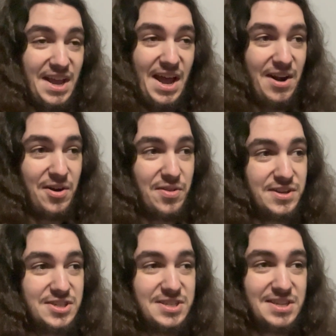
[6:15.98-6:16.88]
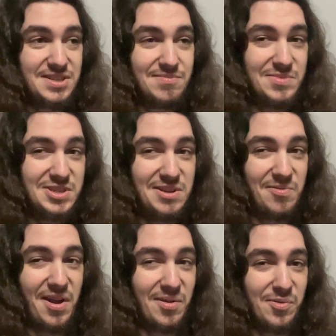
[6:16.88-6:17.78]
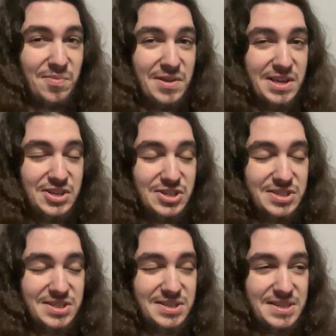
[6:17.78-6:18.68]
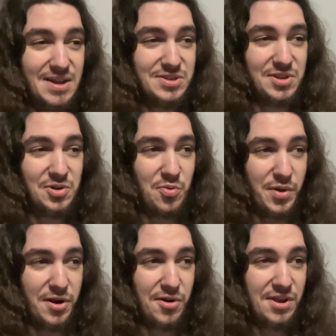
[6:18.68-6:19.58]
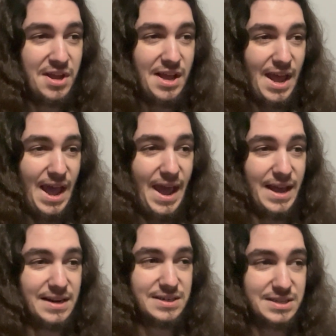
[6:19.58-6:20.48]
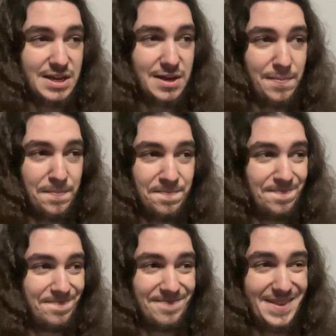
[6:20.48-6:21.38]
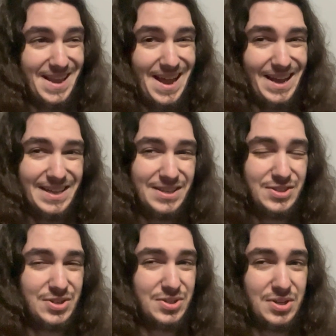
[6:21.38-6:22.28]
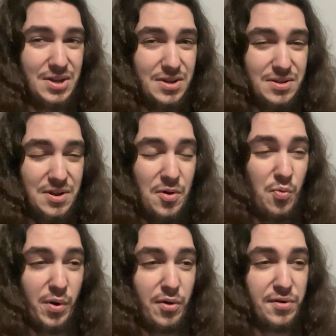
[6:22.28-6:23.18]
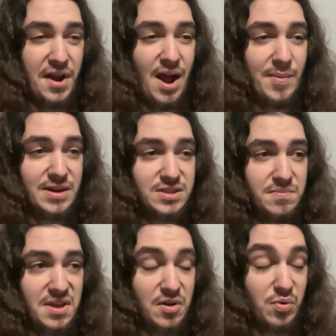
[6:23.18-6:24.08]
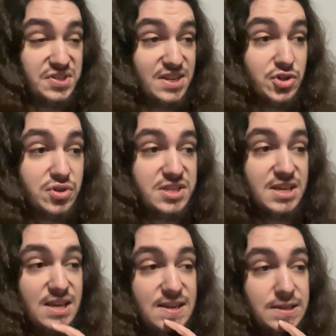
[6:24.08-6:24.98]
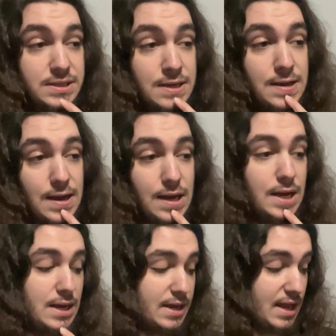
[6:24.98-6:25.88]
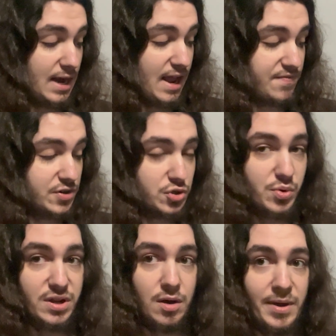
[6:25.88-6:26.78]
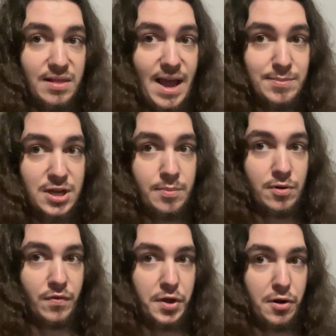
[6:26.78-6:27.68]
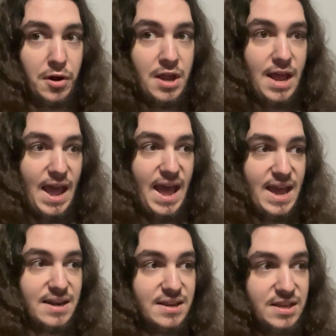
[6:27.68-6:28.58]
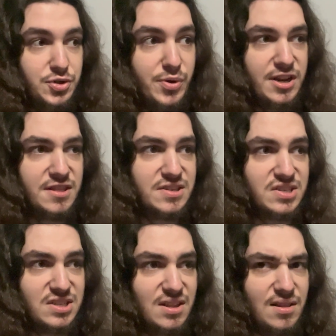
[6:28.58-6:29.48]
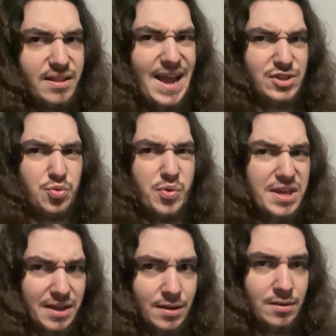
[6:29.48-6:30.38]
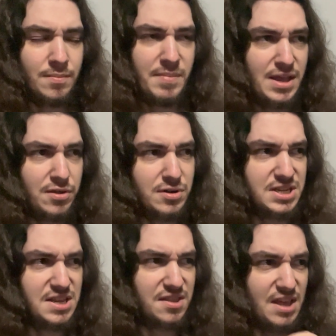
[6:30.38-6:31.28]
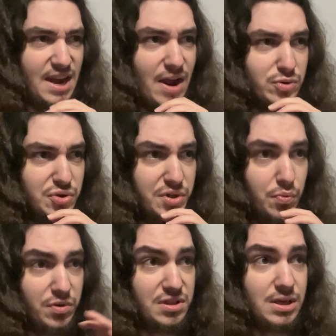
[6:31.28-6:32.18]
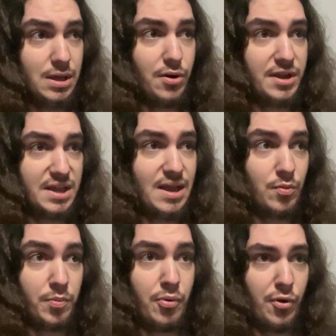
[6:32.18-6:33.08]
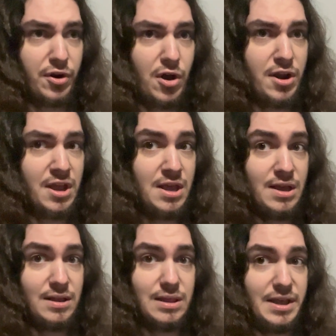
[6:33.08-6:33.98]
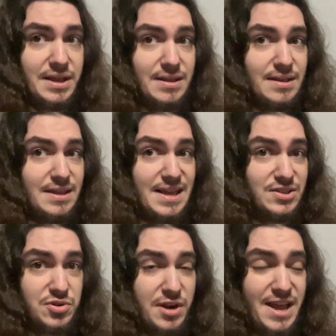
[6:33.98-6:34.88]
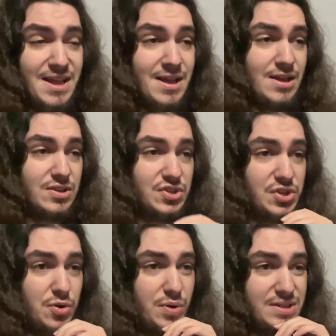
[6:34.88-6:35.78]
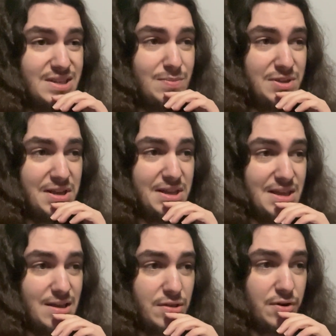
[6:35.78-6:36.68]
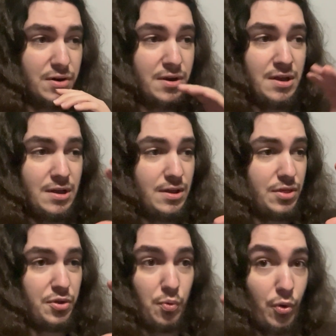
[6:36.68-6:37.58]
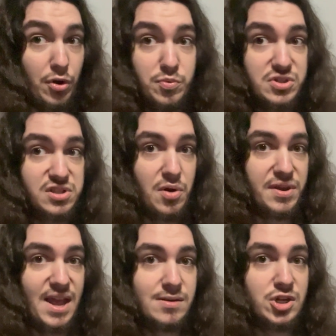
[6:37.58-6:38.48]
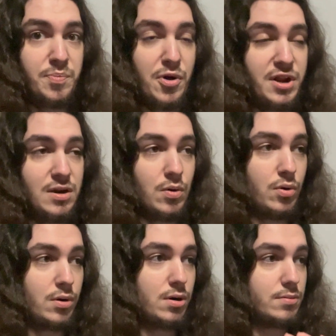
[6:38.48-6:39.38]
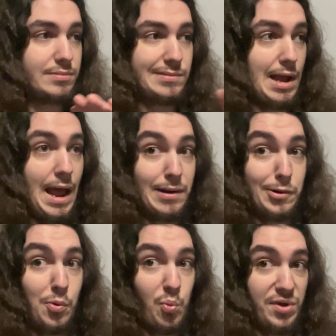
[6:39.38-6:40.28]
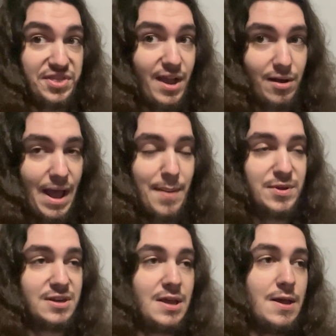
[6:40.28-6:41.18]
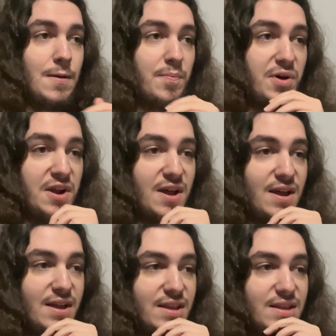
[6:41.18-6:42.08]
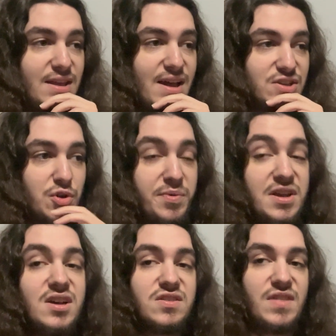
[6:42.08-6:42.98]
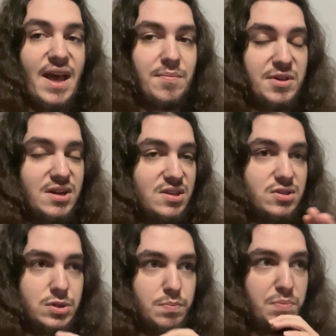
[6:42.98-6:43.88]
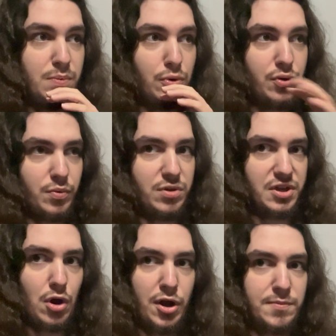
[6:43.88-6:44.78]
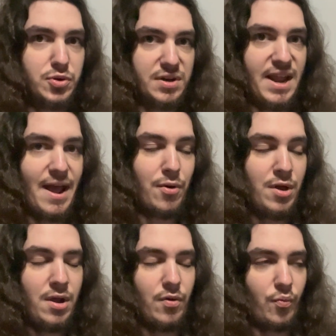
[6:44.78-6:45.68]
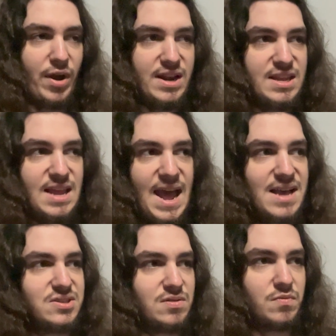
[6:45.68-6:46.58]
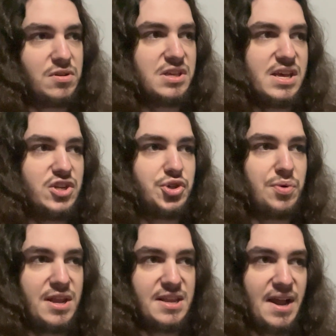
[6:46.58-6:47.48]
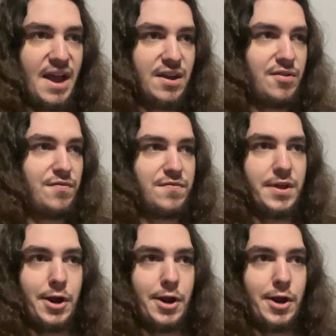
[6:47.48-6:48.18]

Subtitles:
I don't know, that just doesn't sit right with me. It just sounds a little weird, and yeah, it's just a weird comment to make. What's interesting is, again, I have the tweet on my laptop over here, and he tweeted this last week, May 13th, and I was only really hearing it get reported on like yesterday. So it seems like either the world was slow to catch up on it, or I don't know what the hell happened. But yeah, so because of that, because people only really caught up to it now, Randy hasn't really issued any kind of,